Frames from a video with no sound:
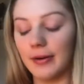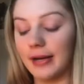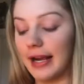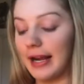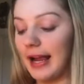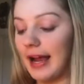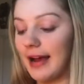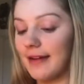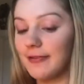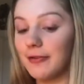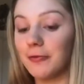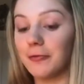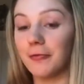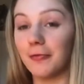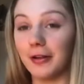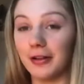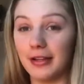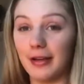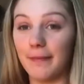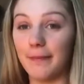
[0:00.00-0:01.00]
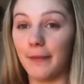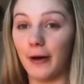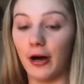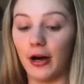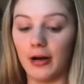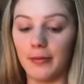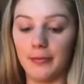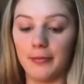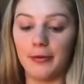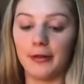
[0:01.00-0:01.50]
When I have a really
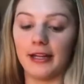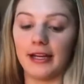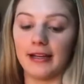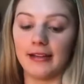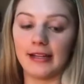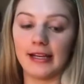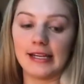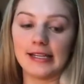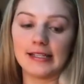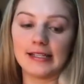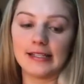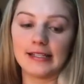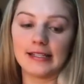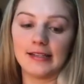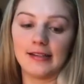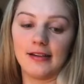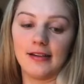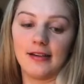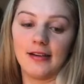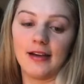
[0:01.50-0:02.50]
bomb playlist,